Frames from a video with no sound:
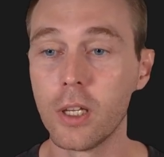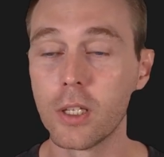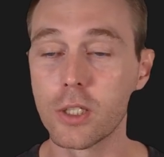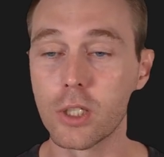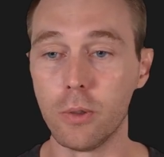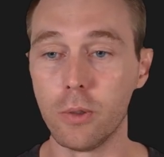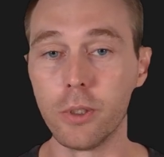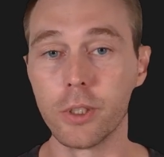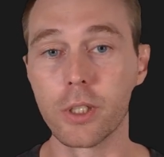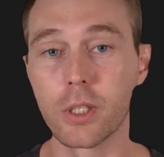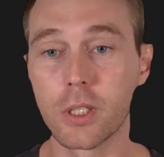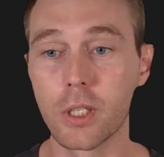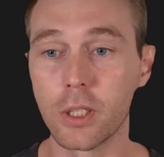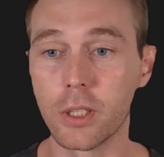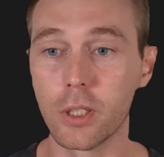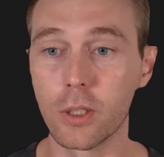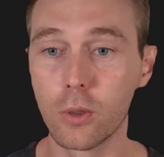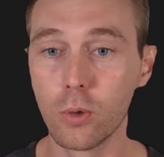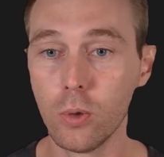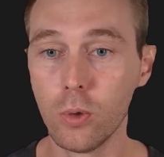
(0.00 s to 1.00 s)
So what it's
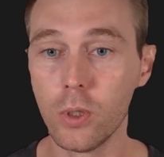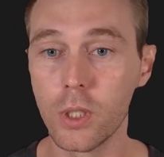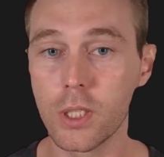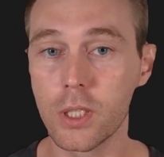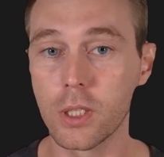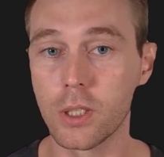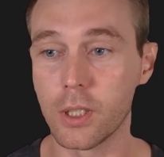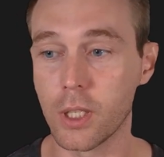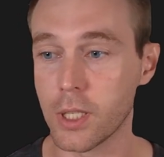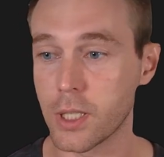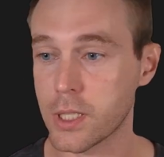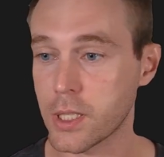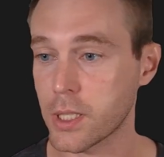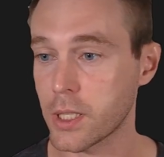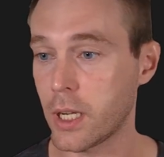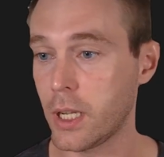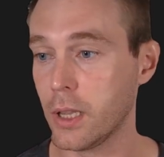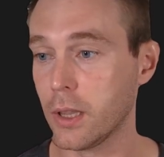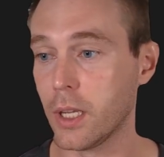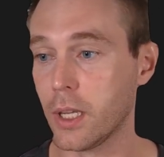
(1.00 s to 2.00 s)
gonna do is gonna
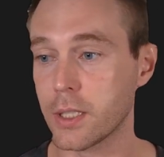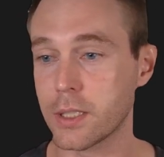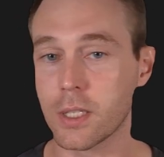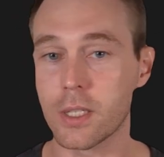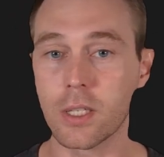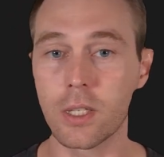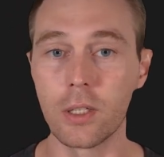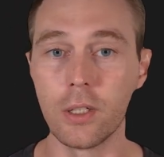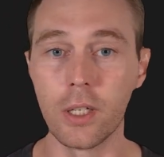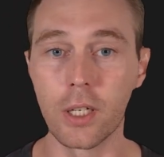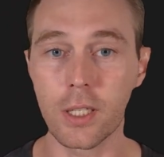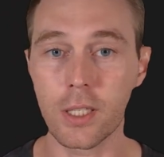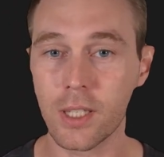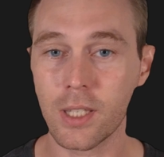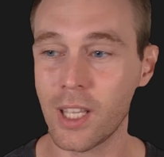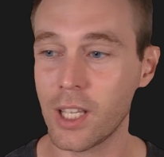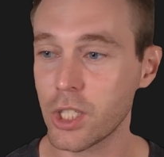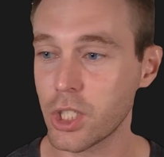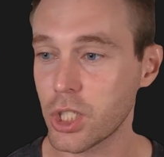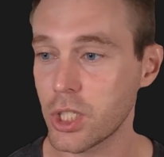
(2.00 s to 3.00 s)
install necessary
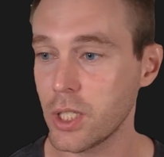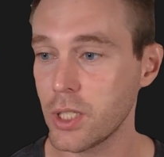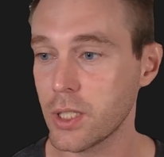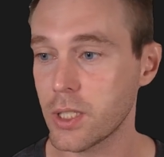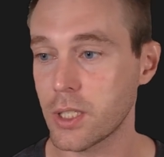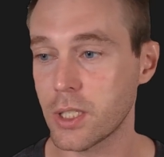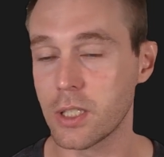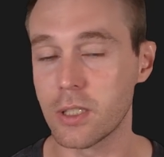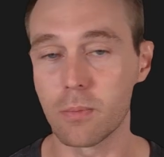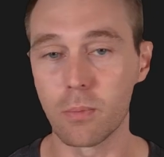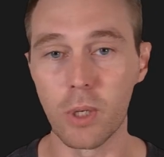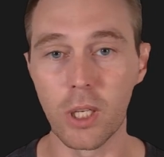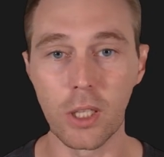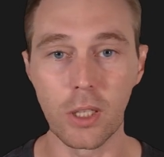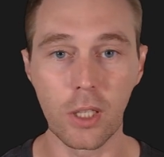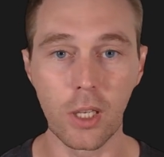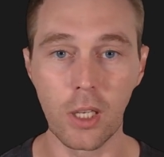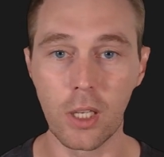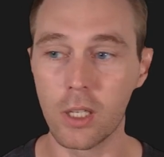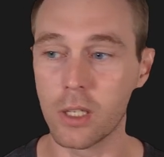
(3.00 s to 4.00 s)
extensions. It may
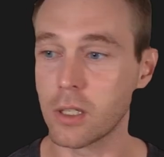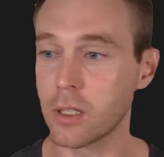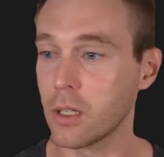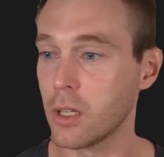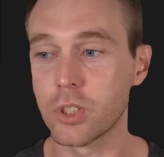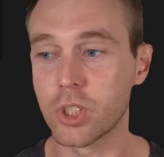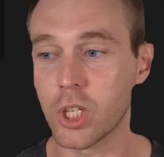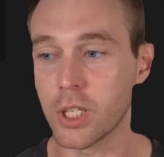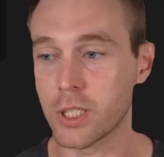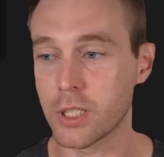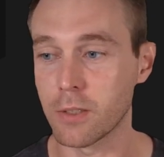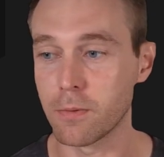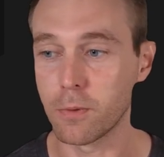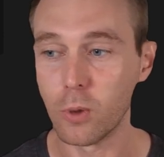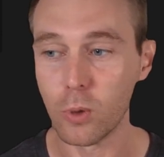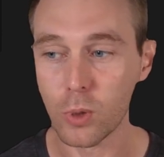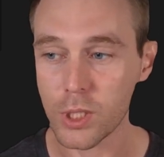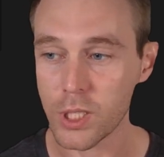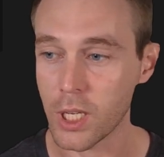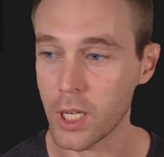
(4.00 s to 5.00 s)
take just a
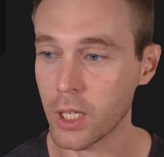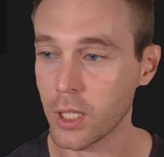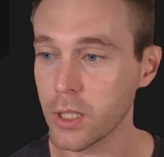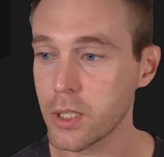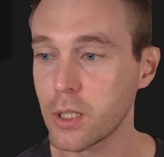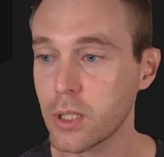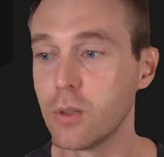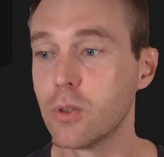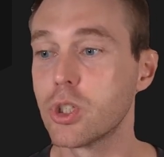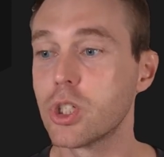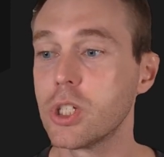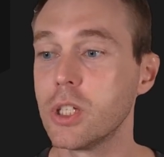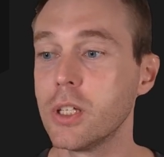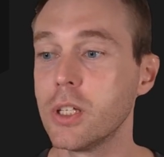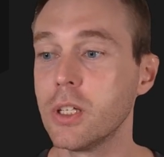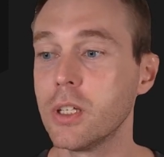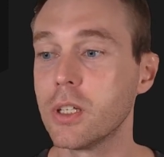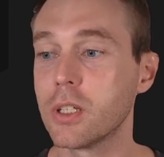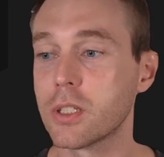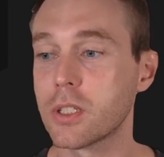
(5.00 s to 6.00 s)
few seconds
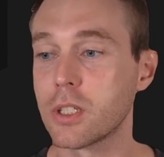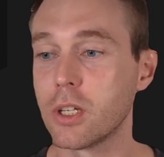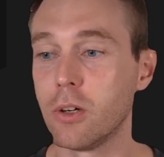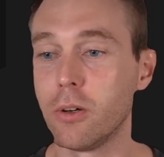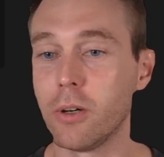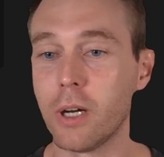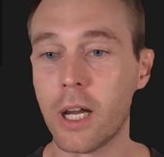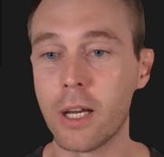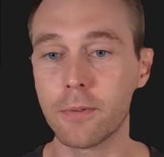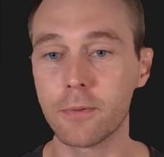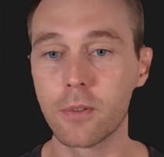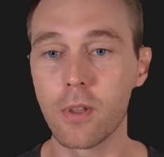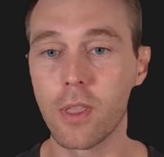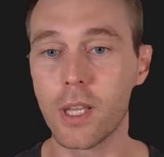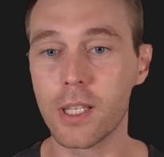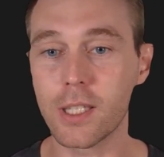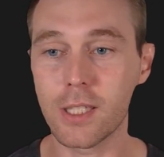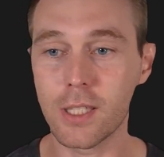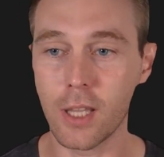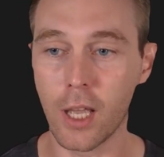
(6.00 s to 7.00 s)
usually. So after
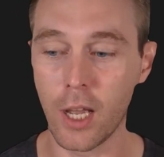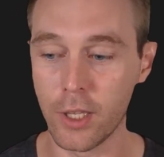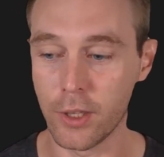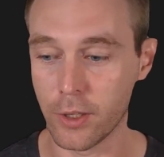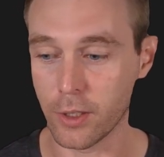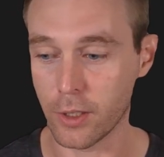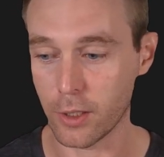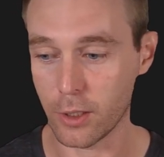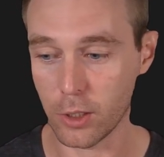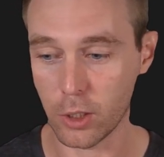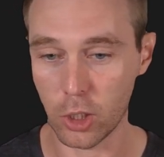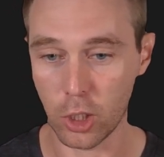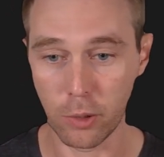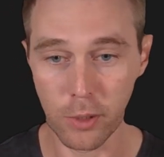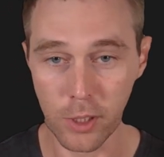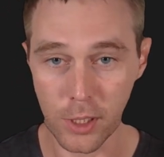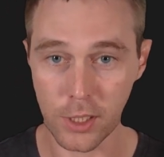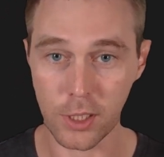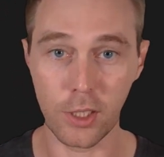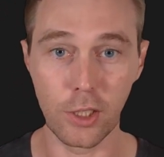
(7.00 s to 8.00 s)
that's done,
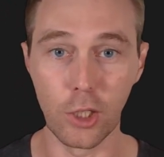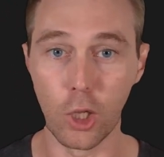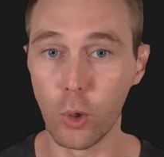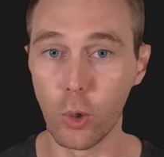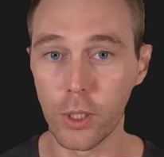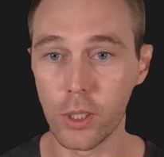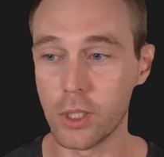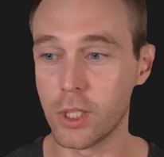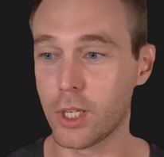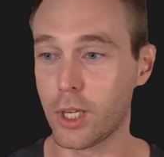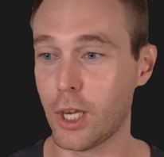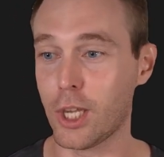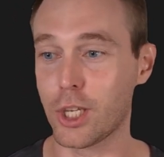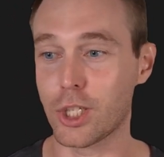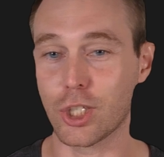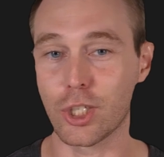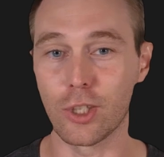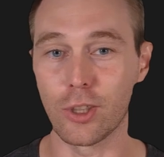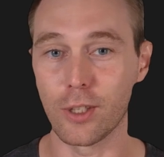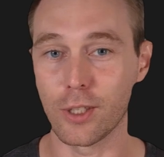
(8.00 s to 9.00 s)
you will see no
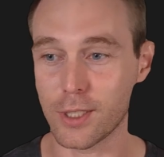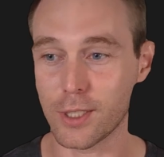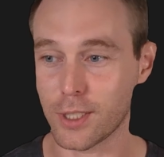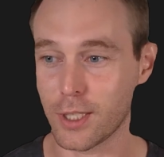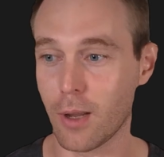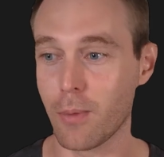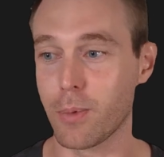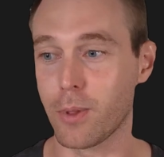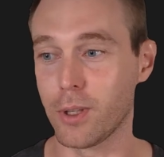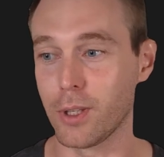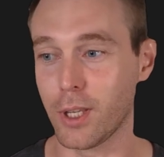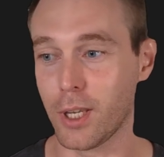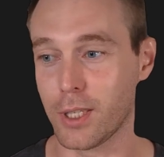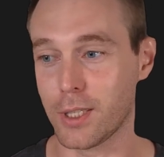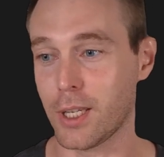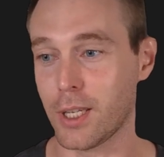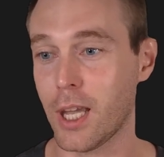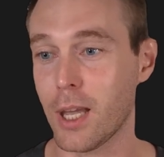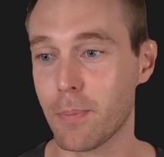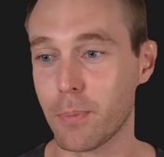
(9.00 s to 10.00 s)
indication that something
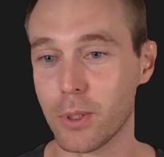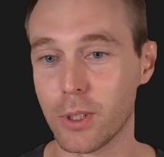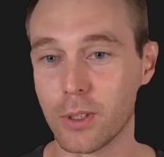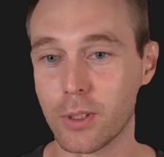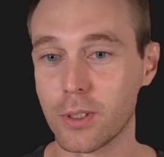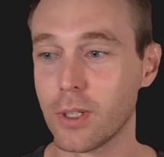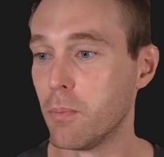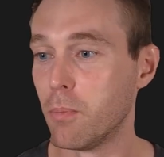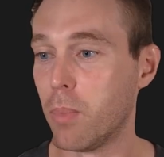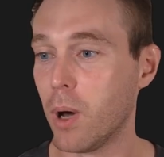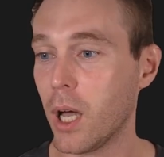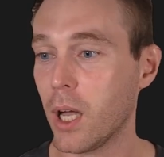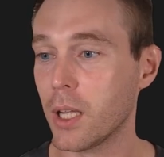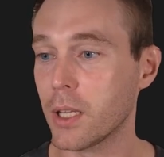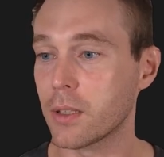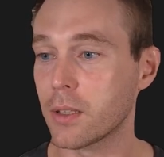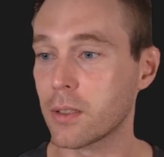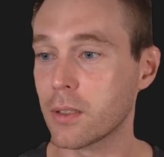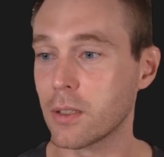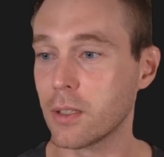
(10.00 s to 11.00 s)
has happened.
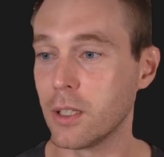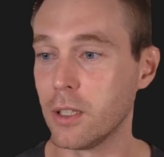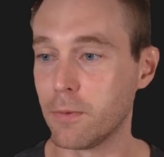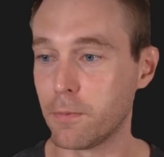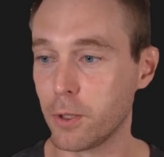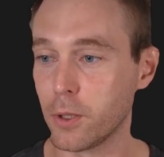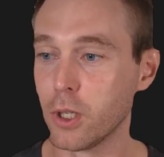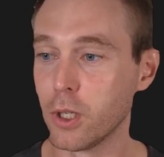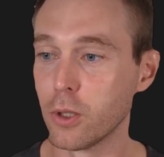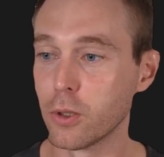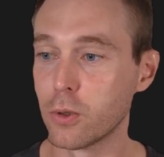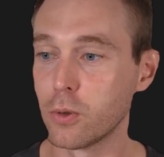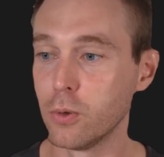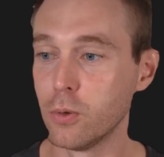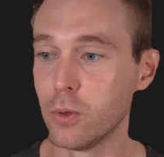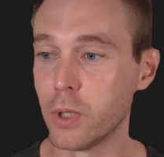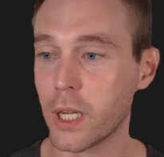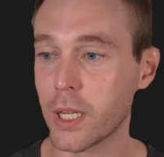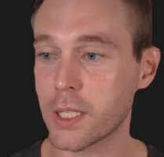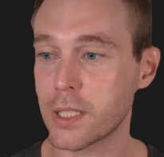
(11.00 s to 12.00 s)
But if you go
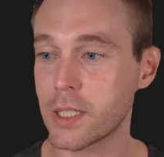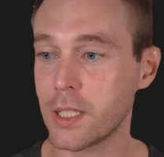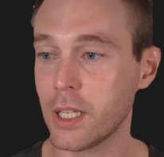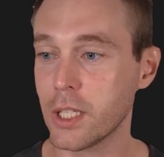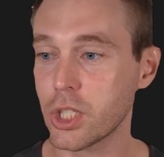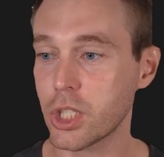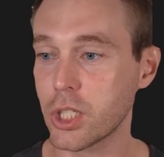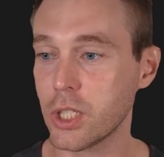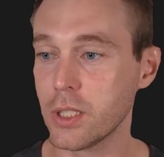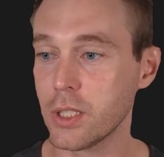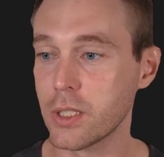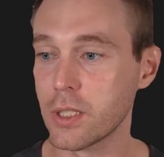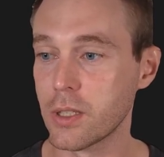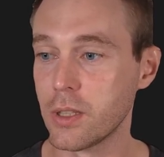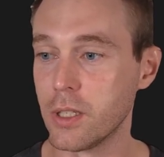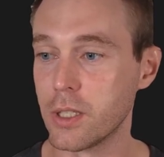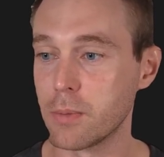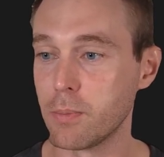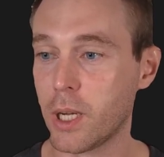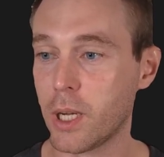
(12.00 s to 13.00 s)
to extensions,
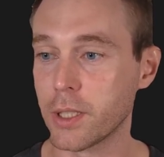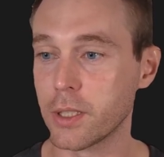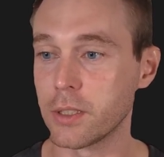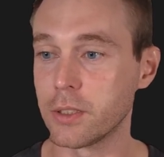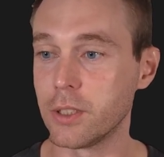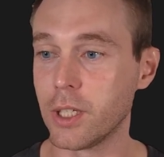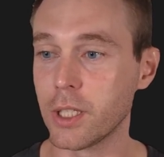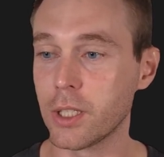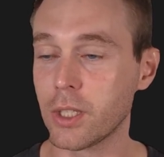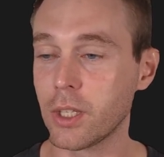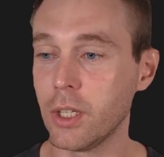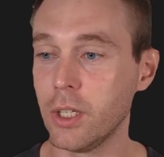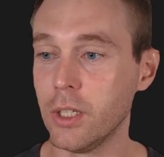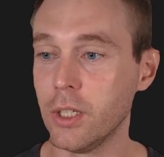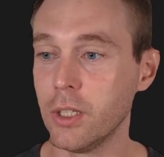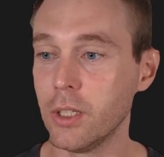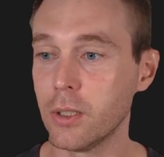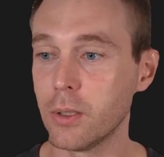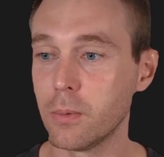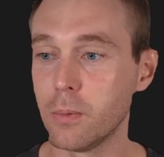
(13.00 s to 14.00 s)
this button right
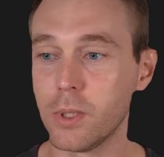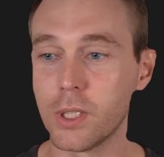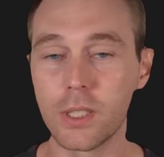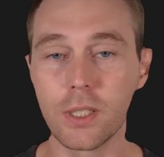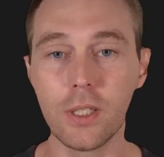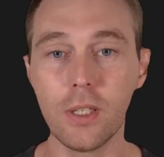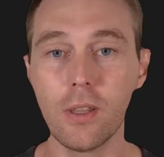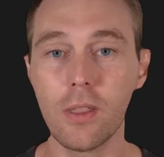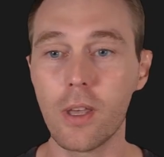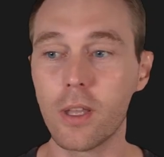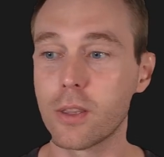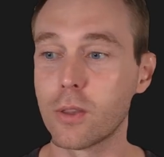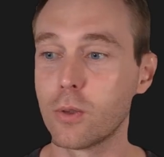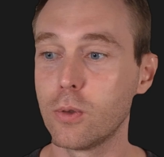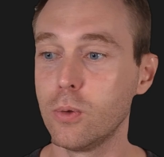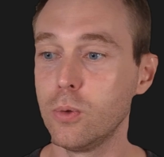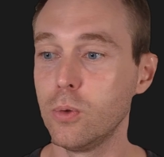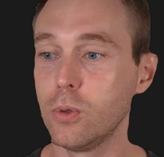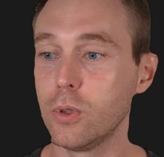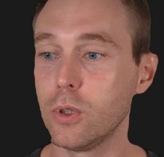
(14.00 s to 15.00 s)
here, we see that
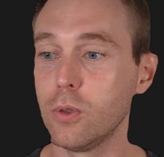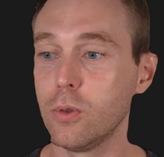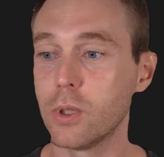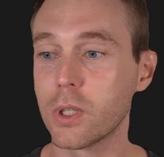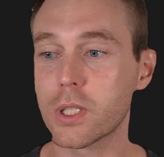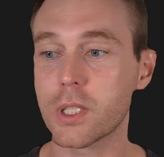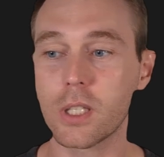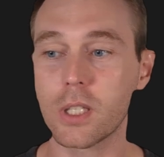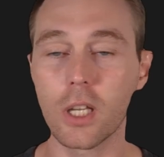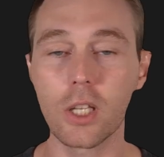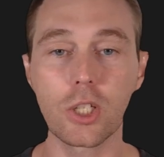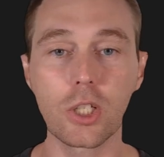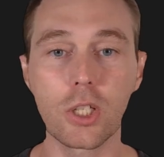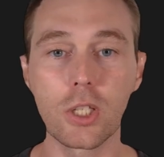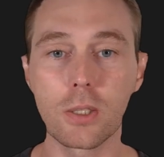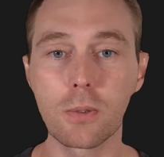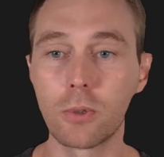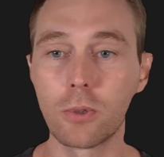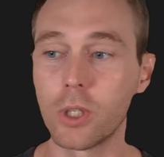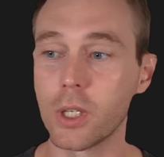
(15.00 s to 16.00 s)
two new
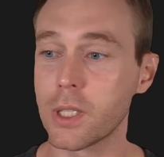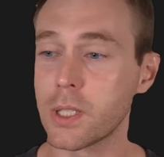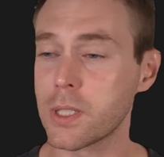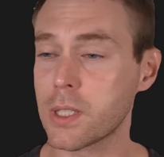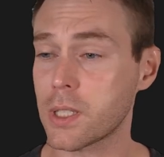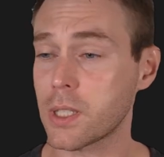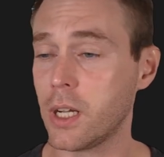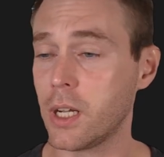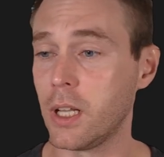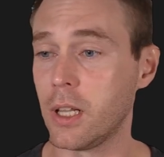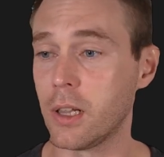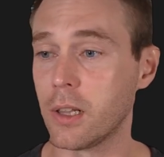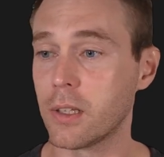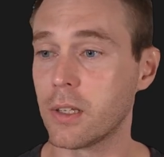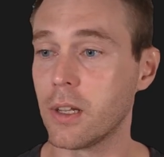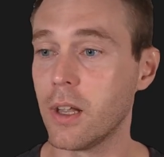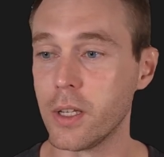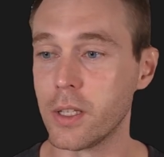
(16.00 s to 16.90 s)
extensions were installed.